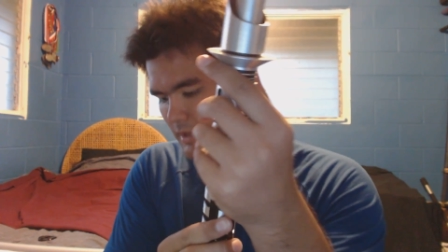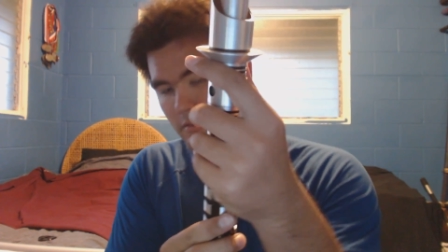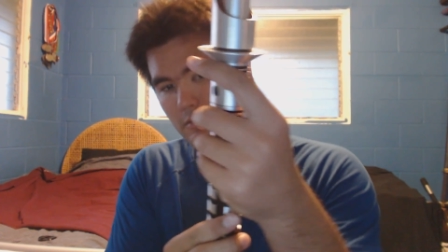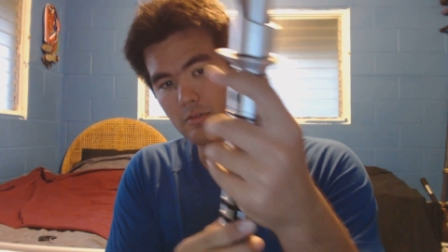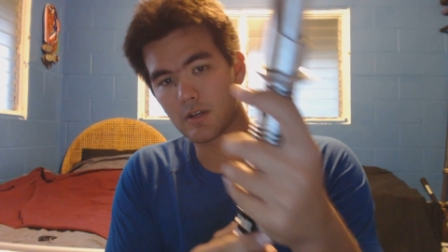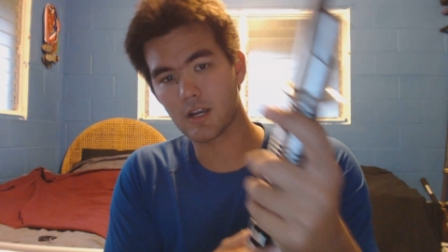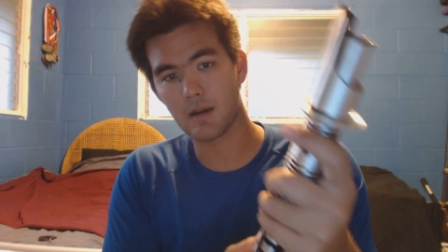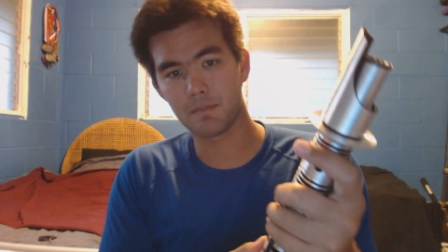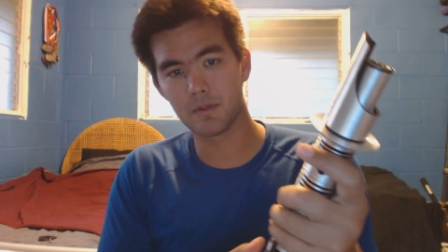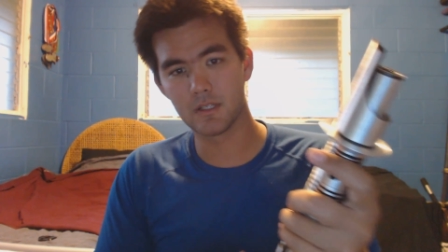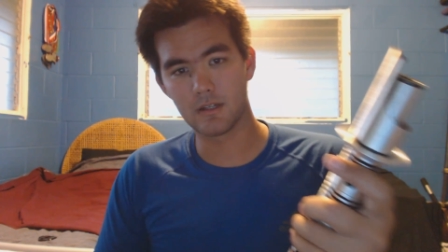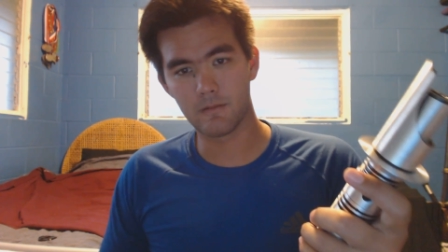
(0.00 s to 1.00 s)
way through a
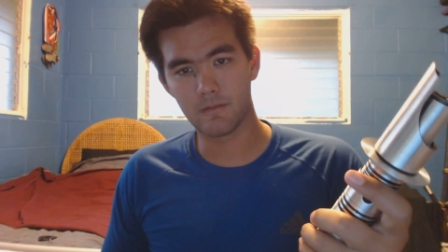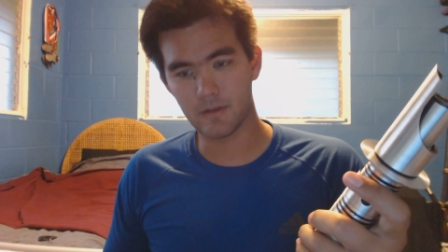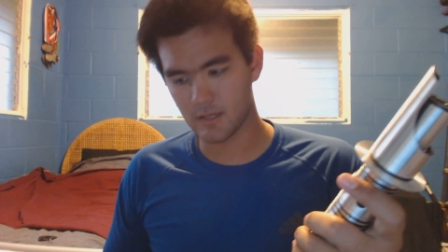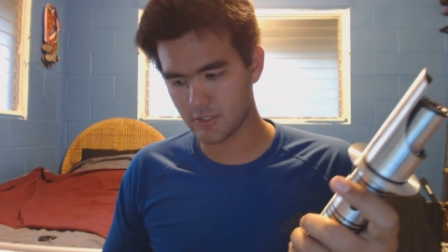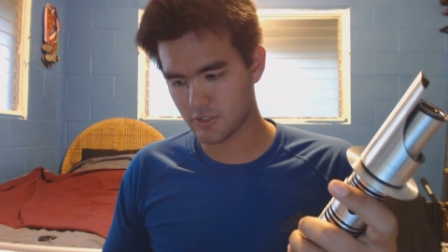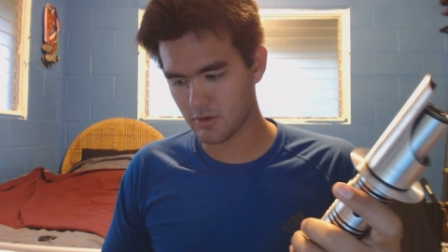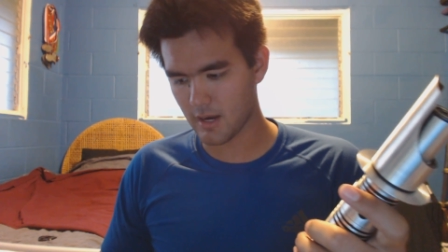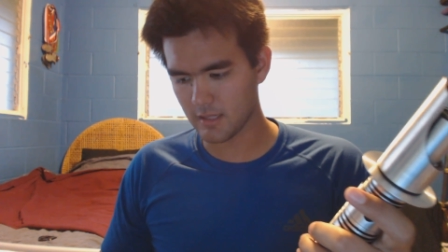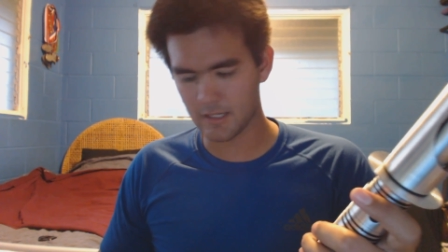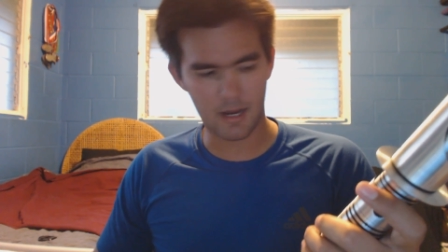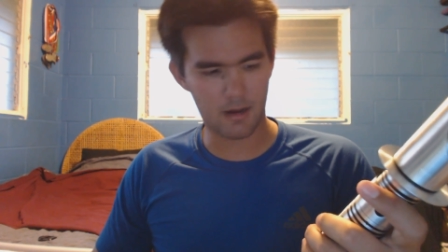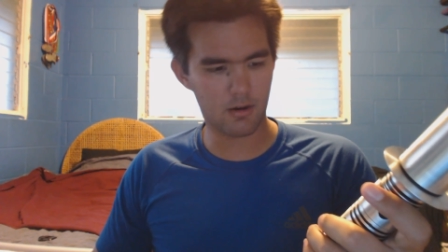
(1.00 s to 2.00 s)
couple of
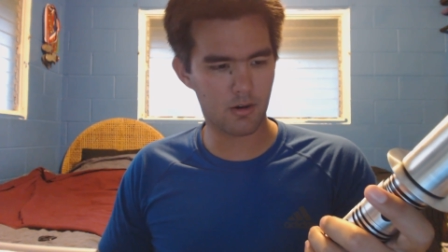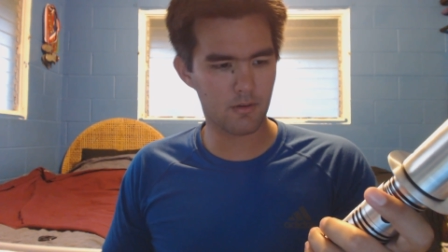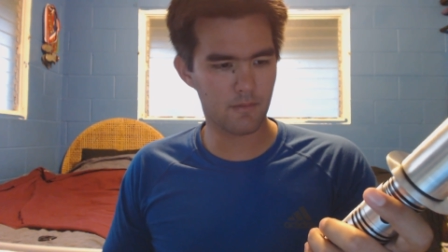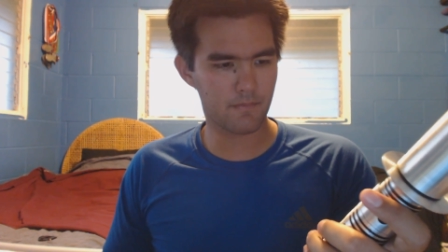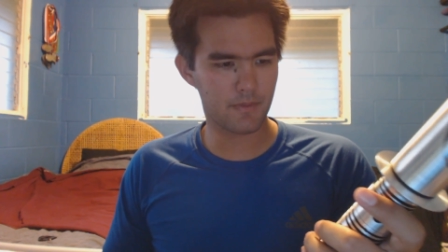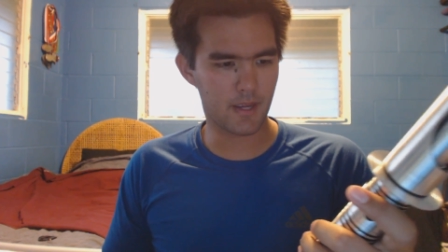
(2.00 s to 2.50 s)
trial and error,